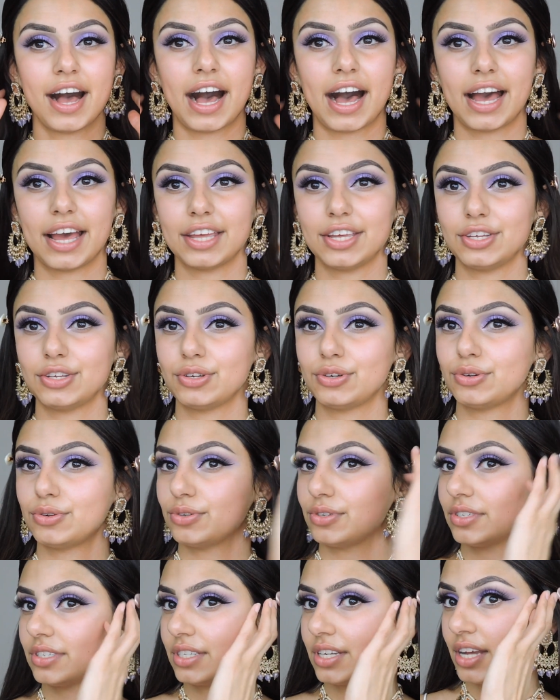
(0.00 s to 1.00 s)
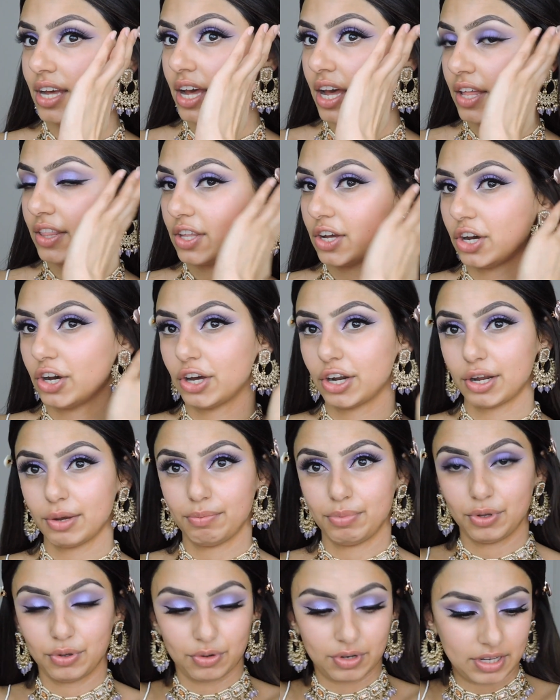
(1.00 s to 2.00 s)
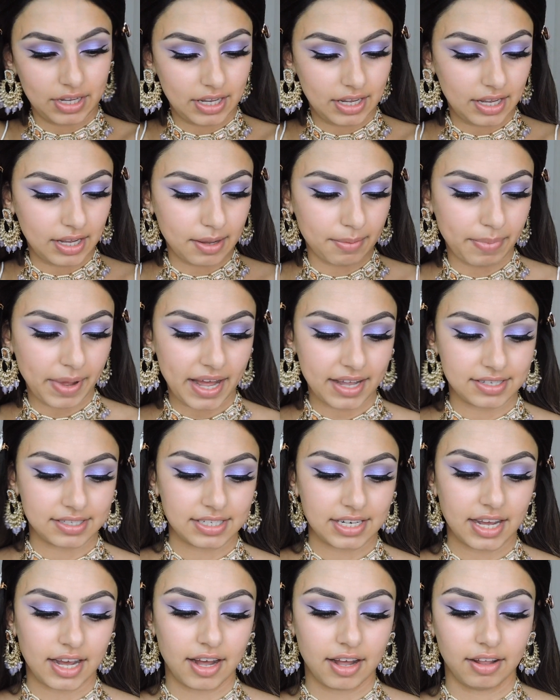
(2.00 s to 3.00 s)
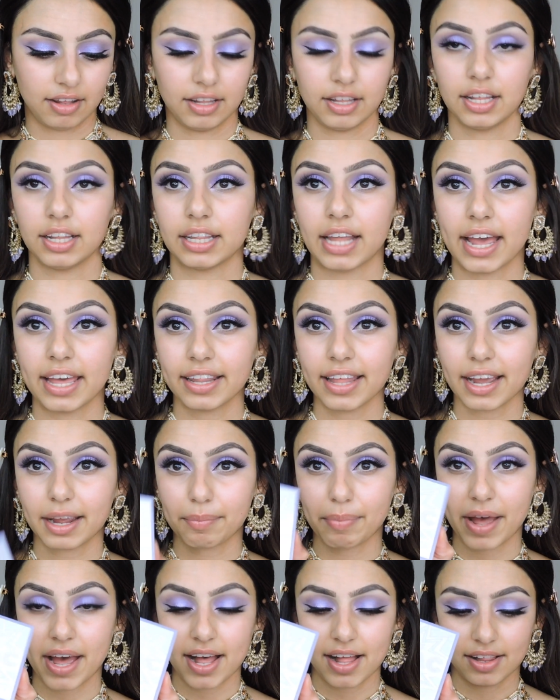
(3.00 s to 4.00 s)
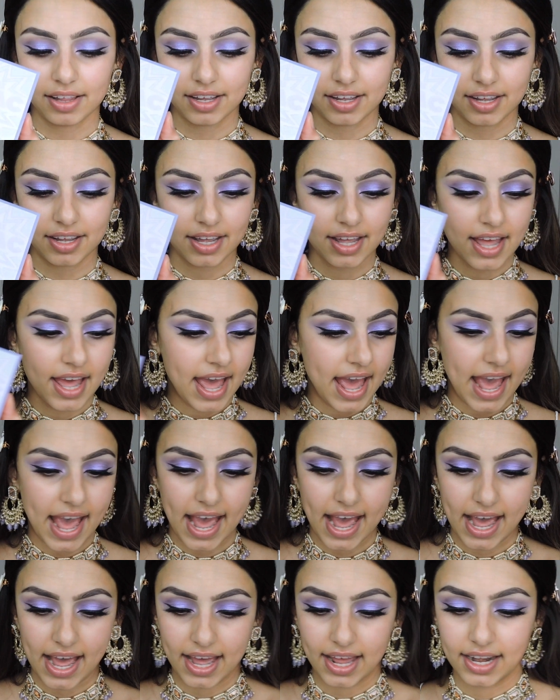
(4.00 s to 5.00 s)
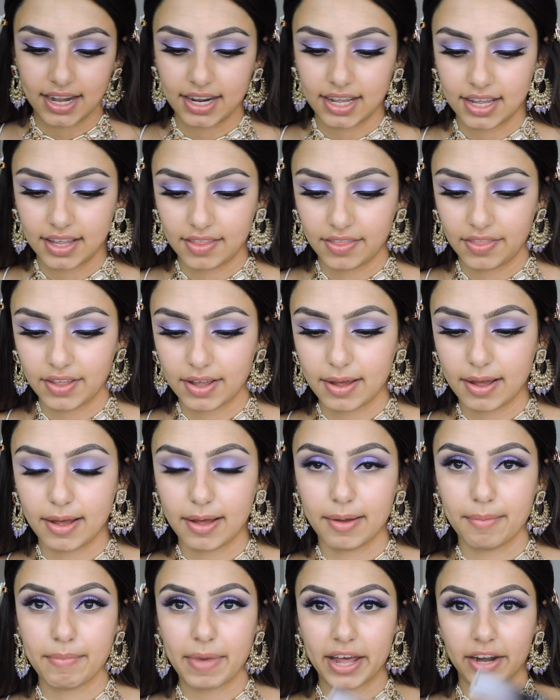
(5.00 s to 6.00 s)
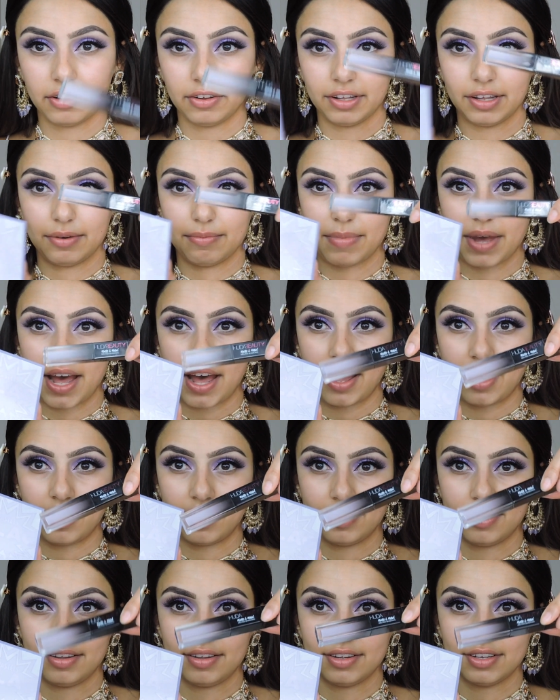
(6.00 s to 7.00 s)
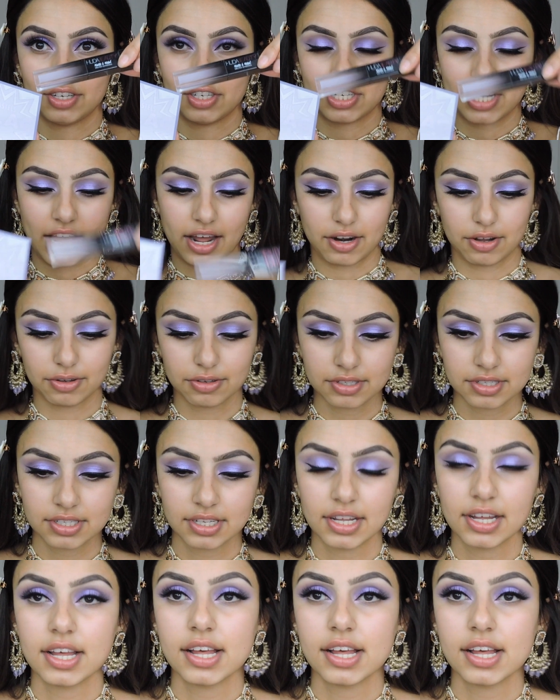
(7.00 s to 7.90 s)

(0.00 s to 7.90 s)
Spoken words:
I used the Huda Beauty Pastel Lilac Palette and the Metal and Matte shadows.